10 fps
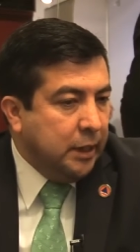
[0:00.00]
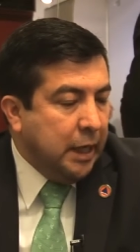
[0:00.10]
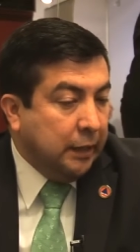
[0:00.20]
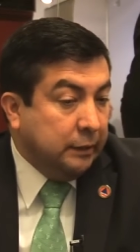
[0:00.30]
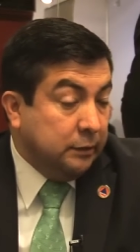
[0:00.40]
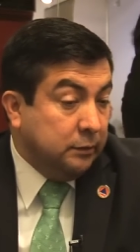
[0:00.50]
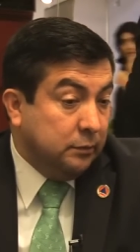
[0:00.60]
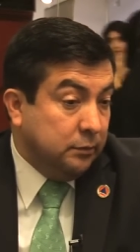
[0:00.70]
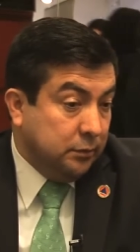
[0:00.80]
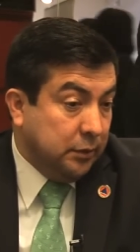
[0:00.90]
and
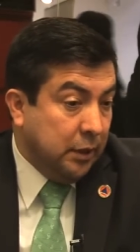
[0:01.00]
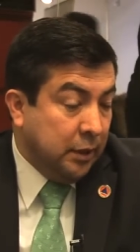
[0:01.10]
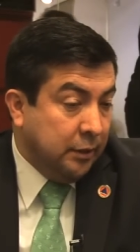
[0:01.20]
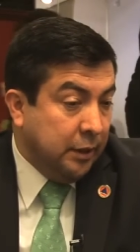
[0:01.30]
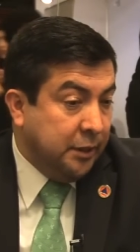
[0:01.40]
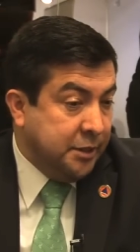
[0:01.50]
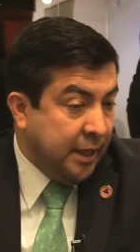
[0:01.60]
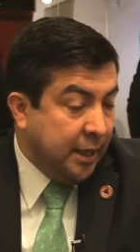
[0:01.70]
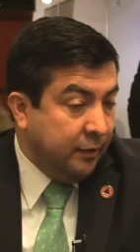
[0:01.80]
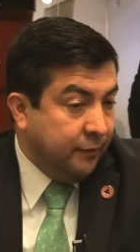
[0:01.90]
and the
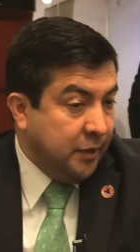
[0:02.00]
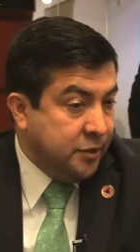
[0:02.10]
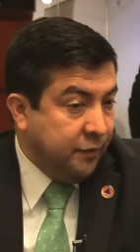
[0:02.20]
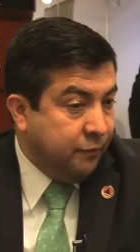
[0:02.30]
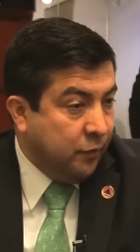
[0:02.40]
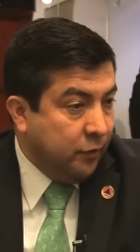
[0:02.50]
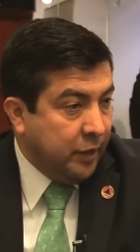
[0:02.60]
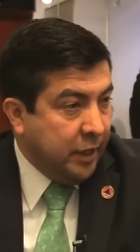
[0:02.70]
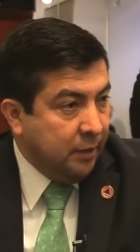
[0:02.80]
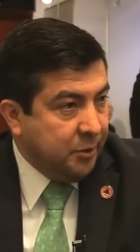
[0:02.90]
design of the
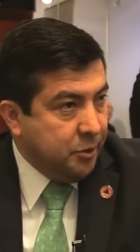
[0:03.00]
C4 helped